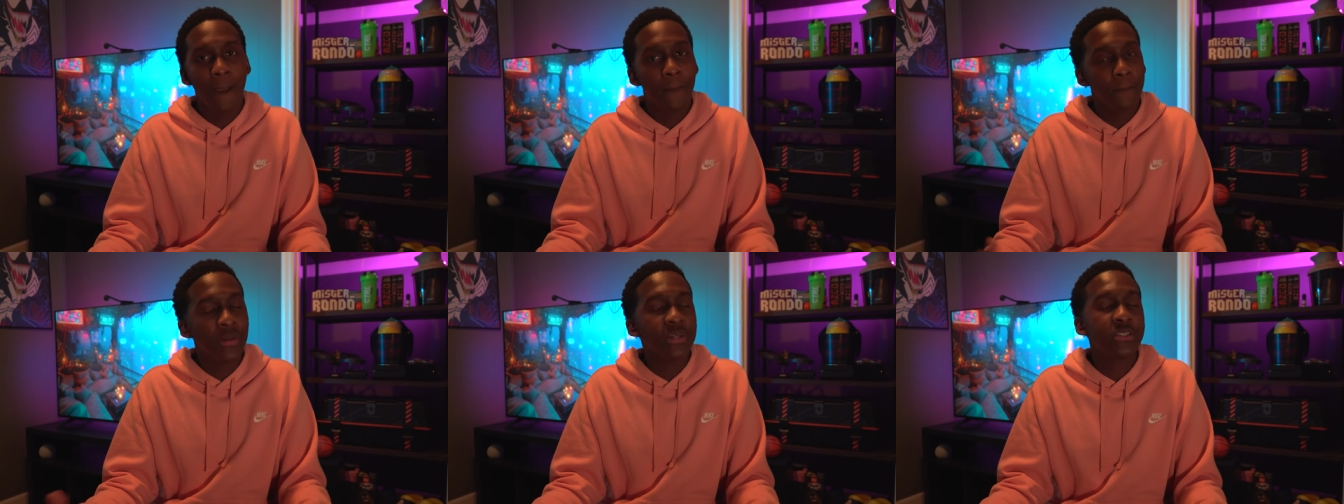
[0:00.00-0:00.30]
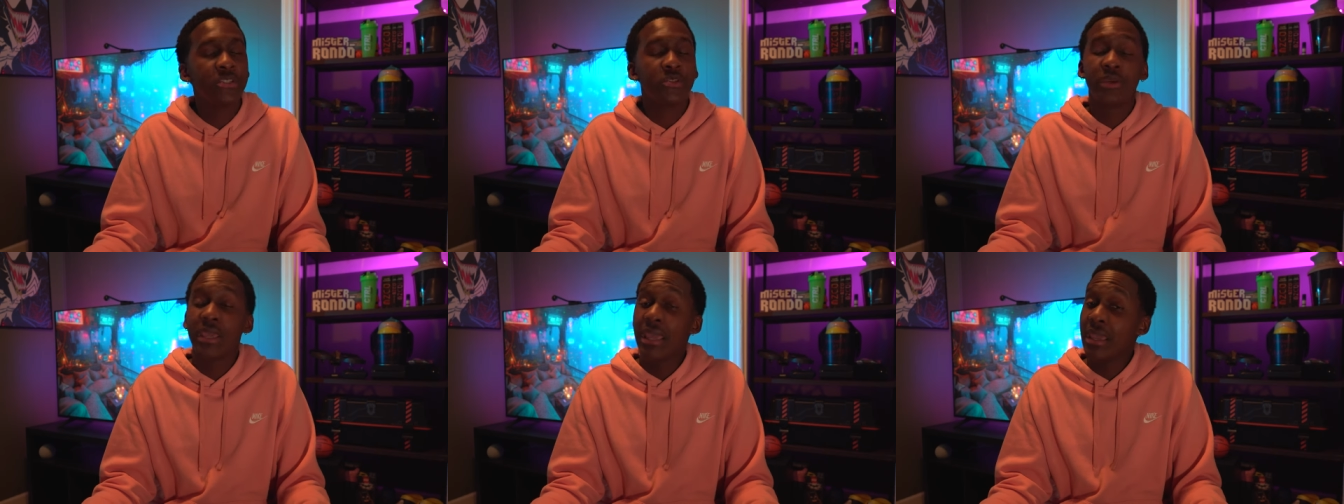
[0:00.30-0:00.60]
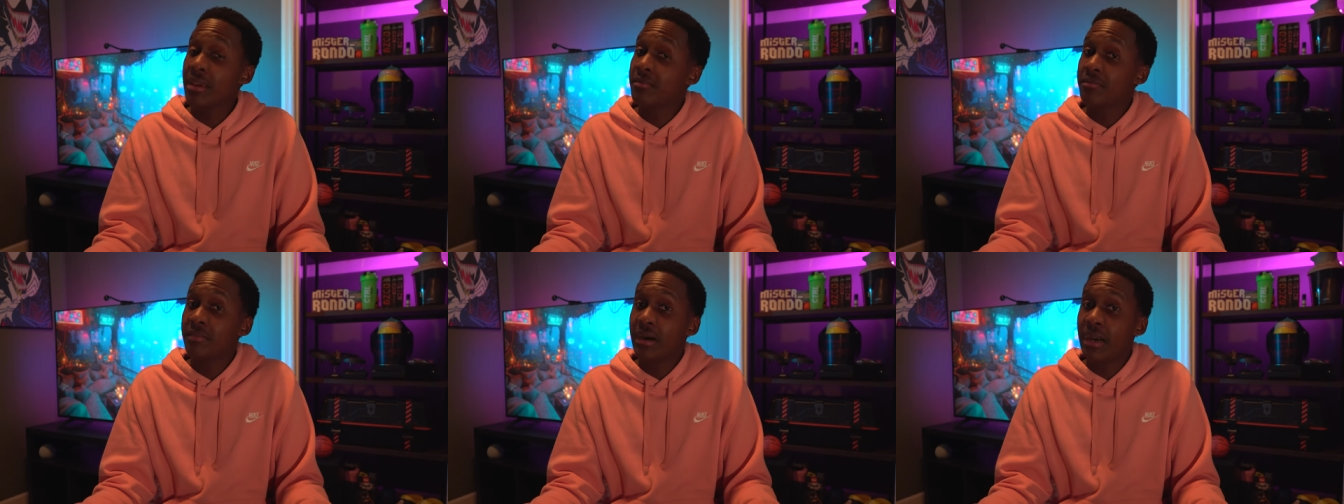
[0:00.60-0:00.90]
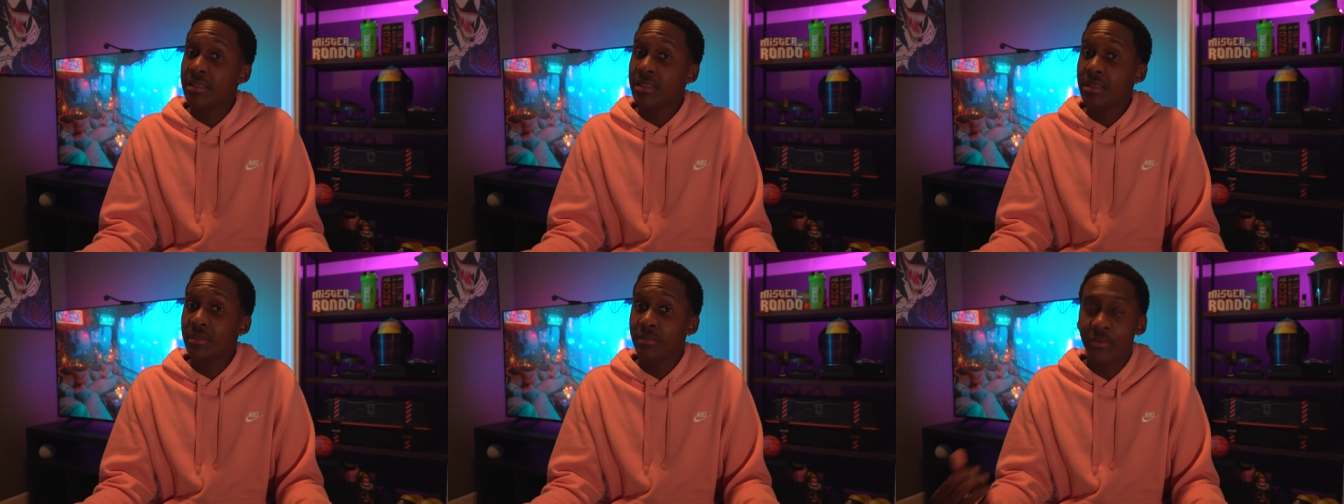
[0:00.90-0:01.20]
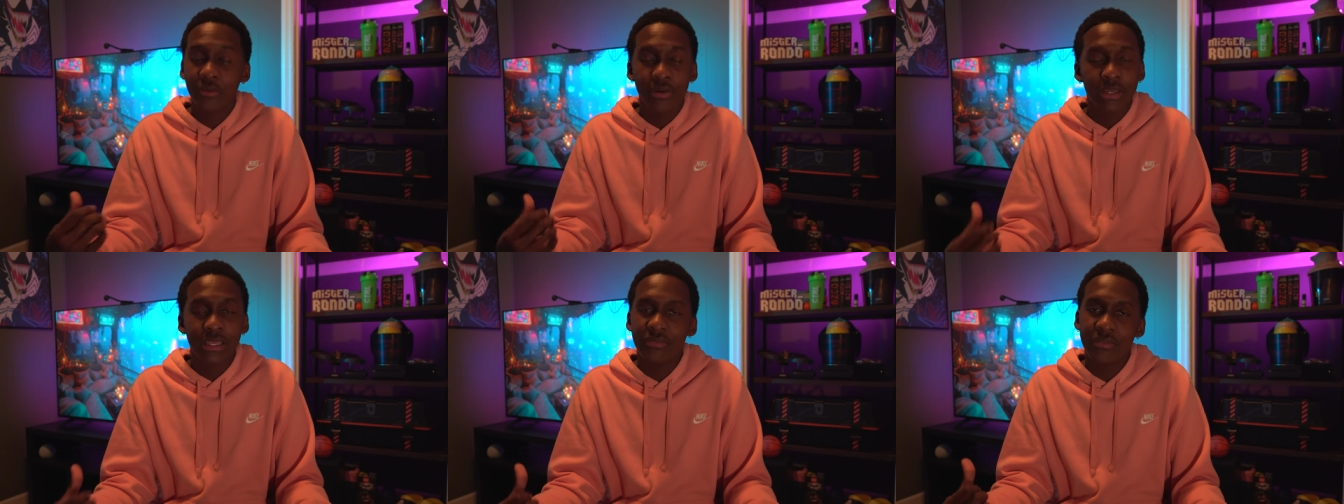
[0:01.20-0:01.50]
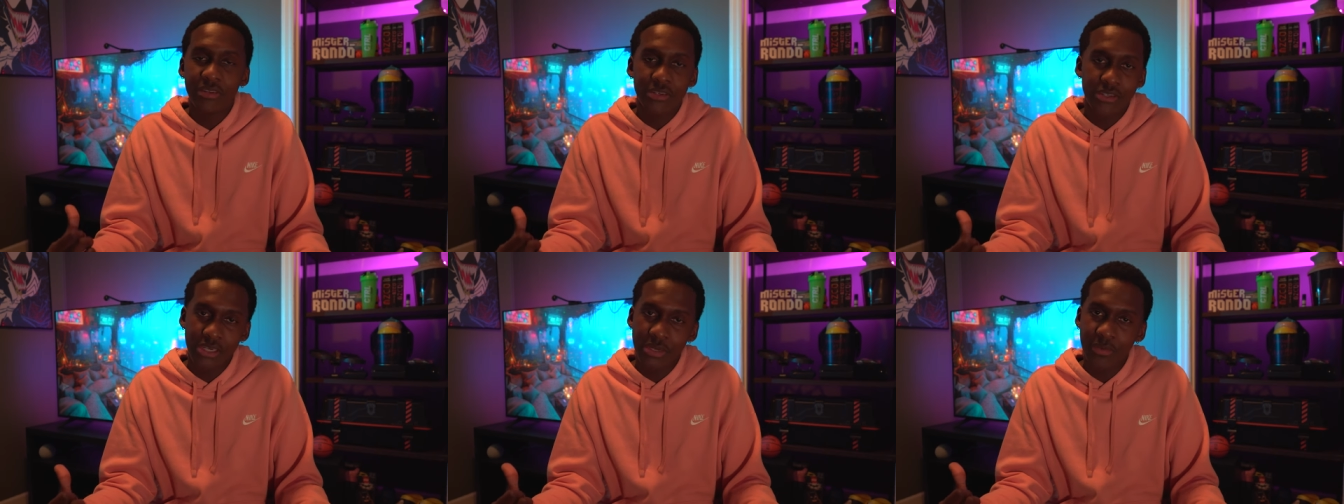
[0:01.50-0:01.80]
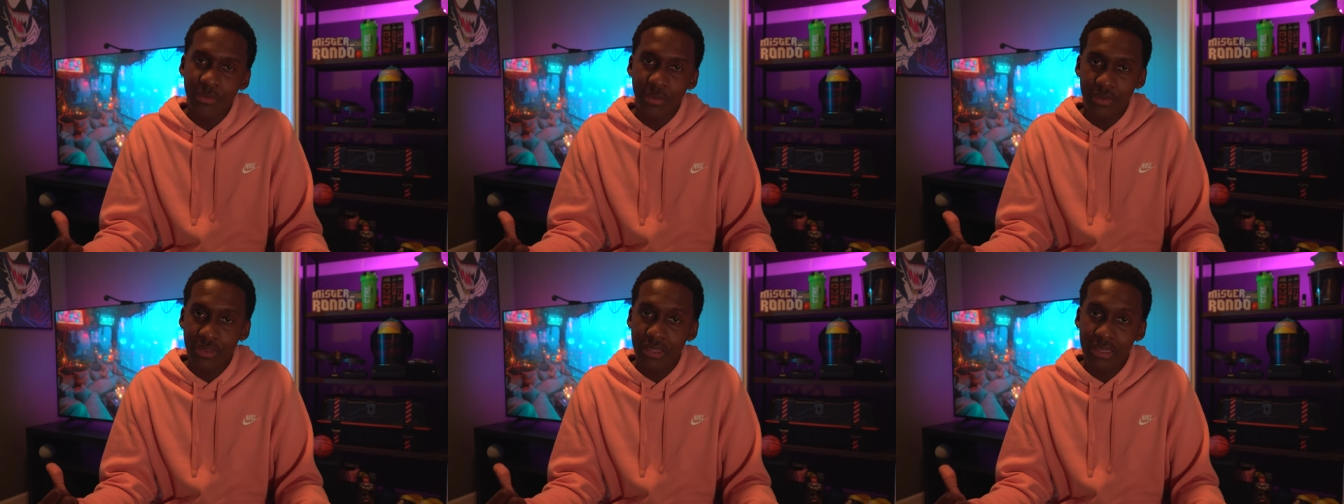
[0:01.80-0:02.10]
but you can find them for even
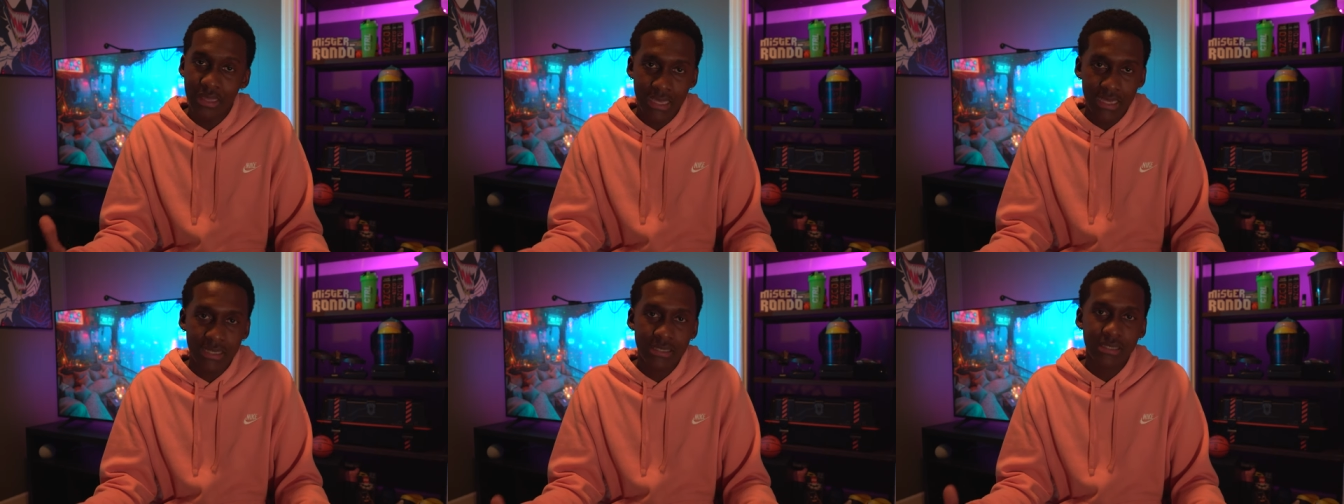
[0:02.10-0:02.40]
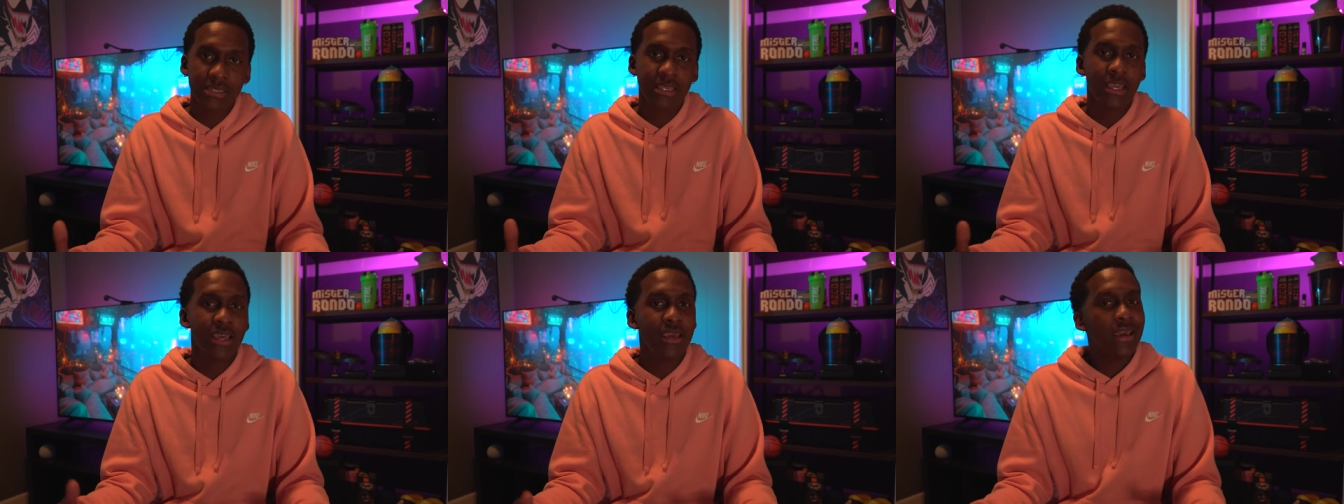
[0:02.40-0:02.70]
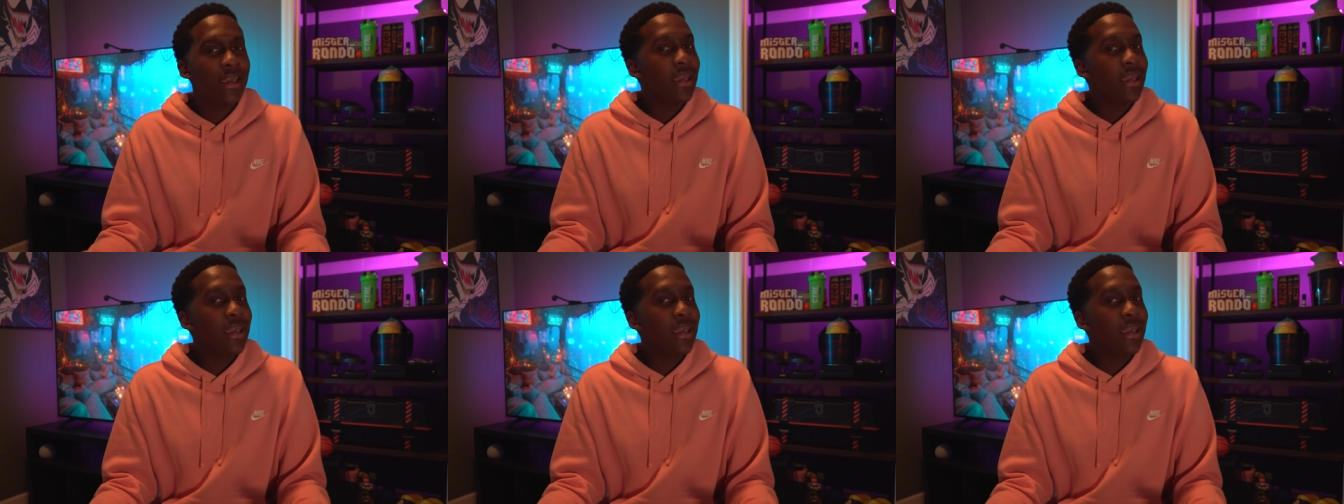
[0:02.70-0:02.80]
cheaper than this